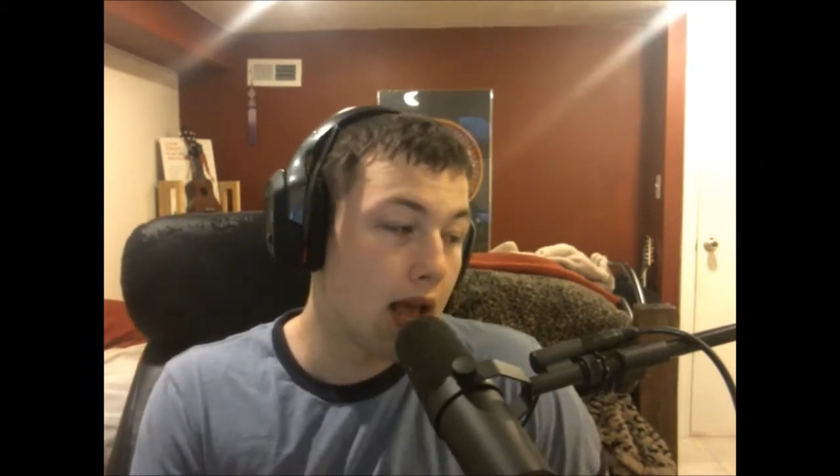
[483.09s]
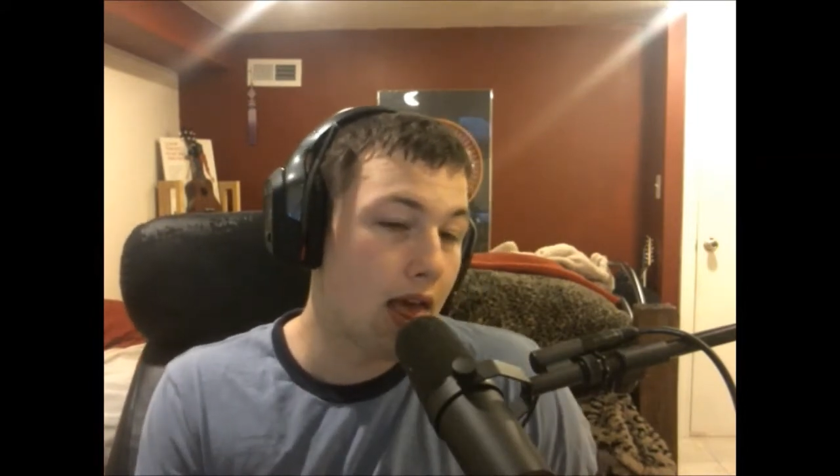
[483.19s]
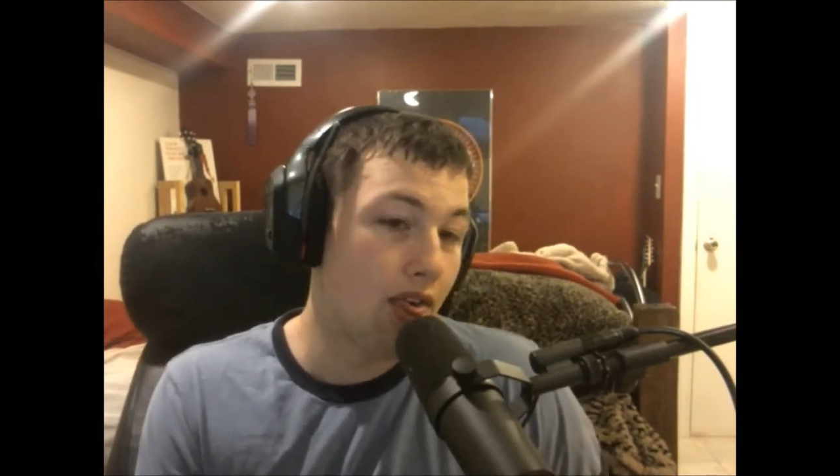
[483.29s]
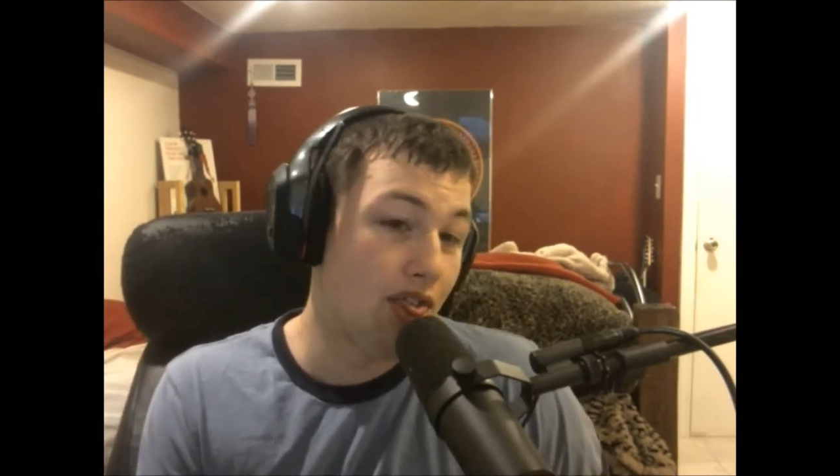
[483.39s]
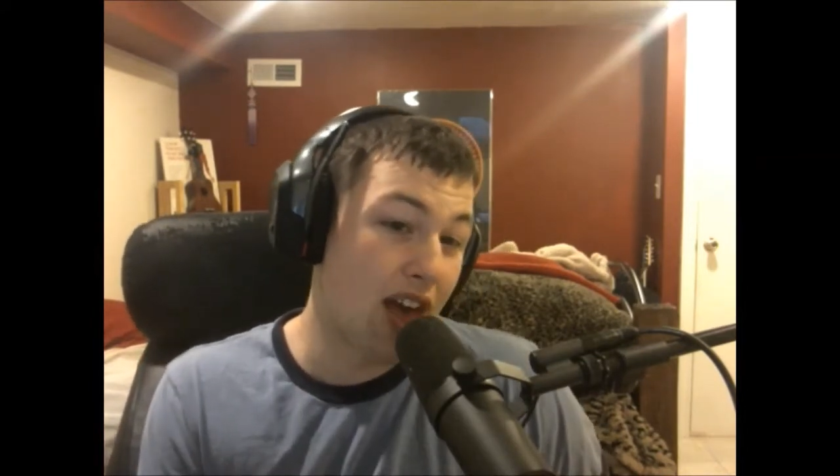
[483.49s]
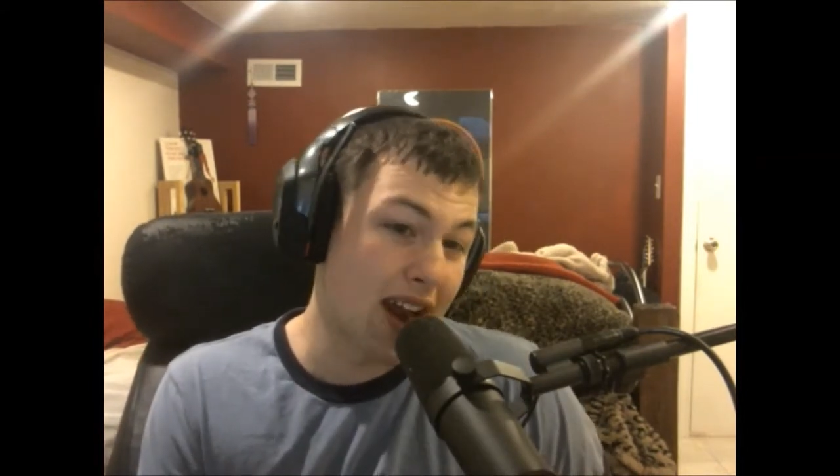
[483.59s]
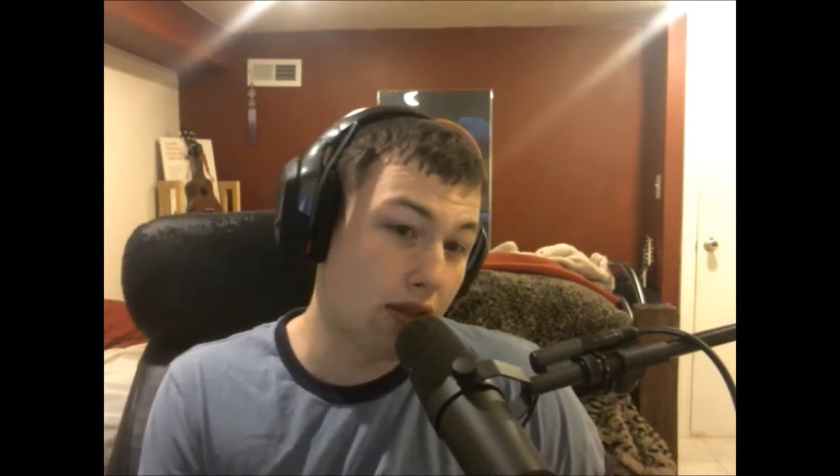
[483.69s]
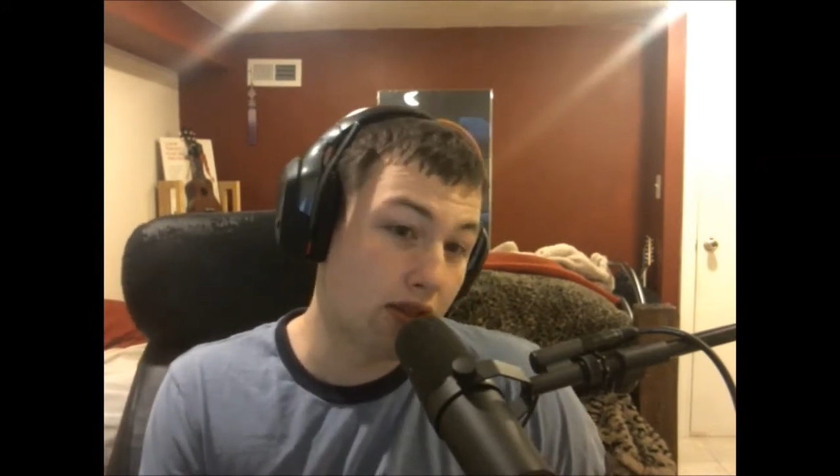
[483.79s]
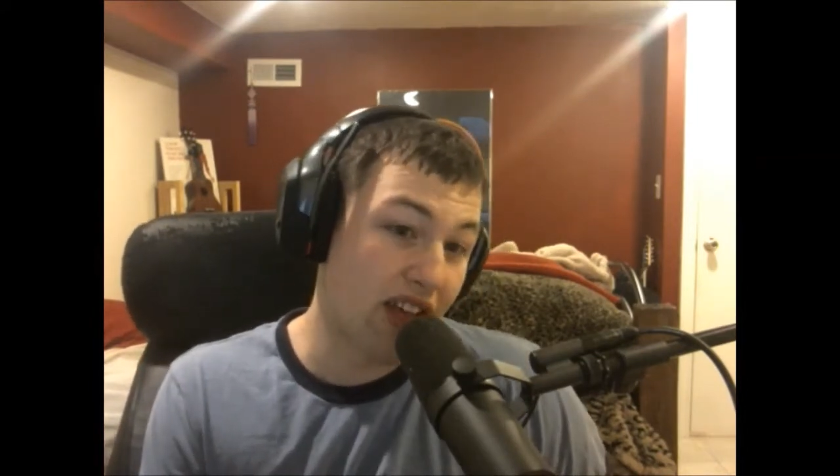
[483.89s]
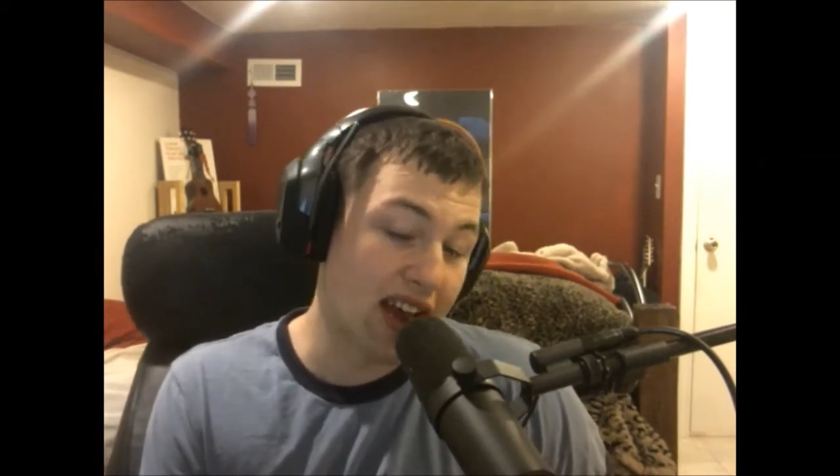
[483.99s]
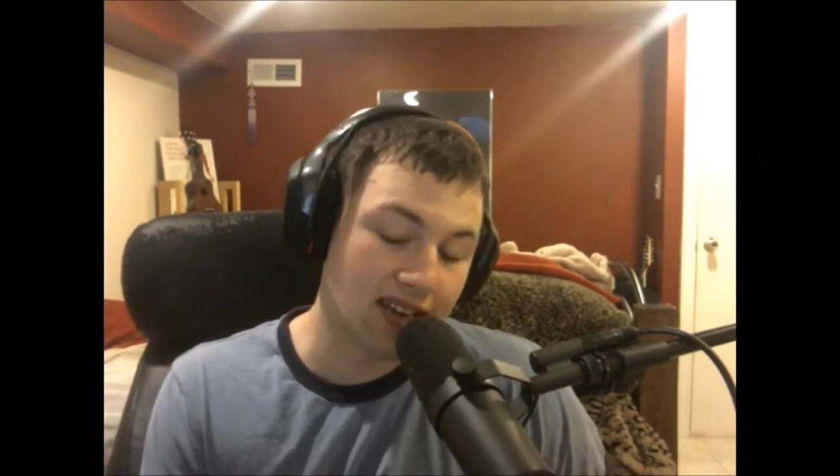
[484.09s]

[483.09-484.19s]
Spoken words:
that is that.